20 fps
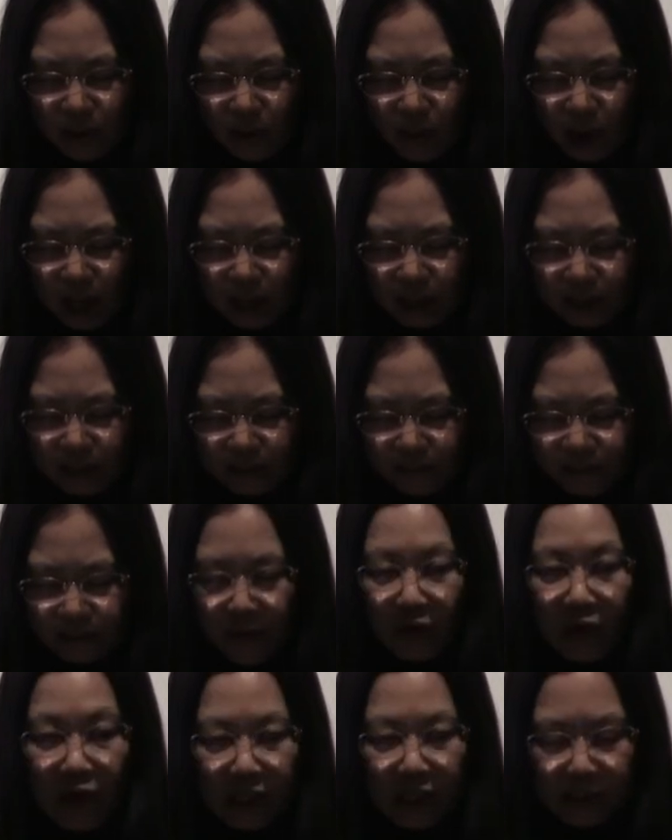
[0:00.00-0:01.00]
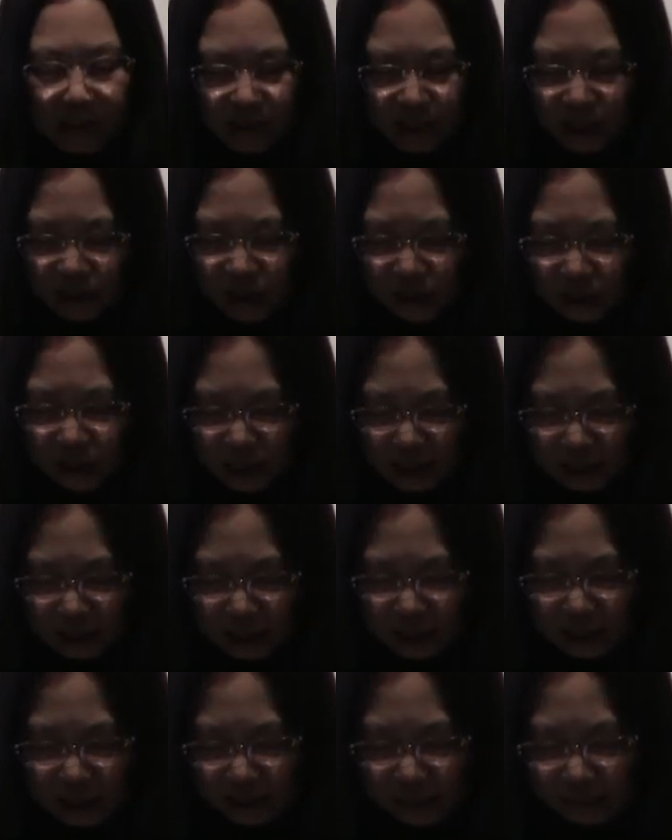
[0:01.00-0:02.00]
while deferring their
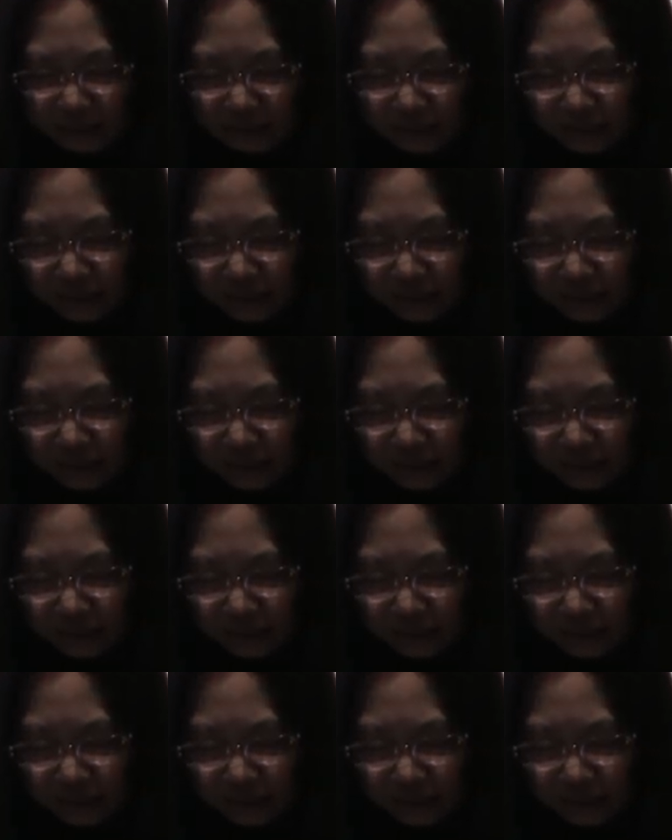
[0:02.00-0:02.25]
unity.